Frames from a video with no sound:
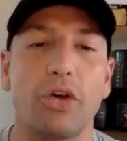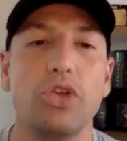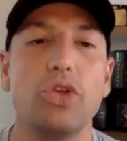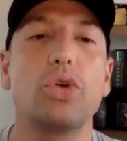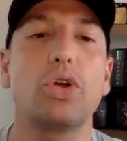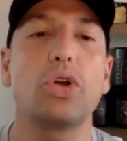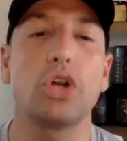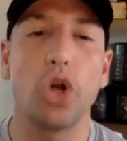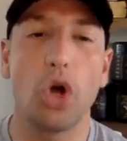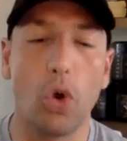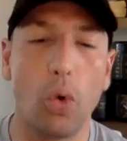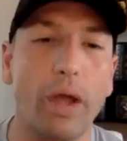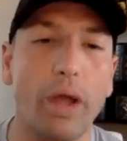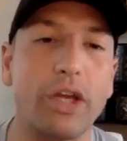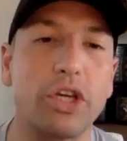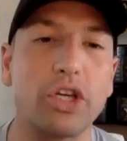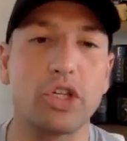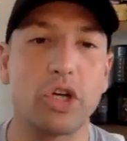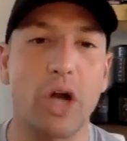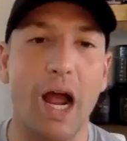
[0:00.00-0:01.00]
You can
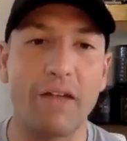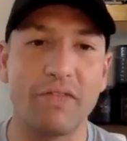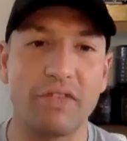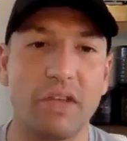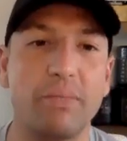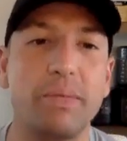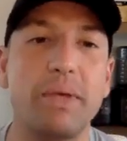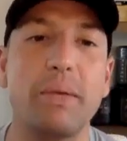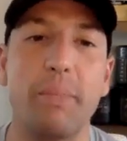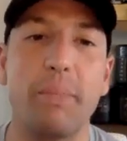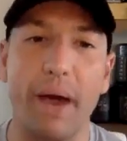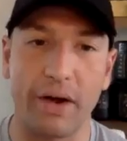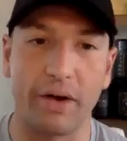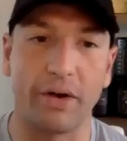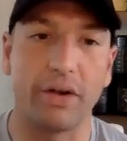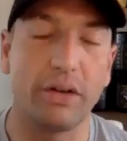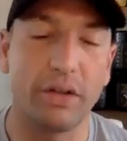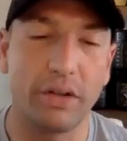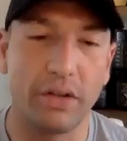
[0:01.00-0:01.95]
always strive to be better,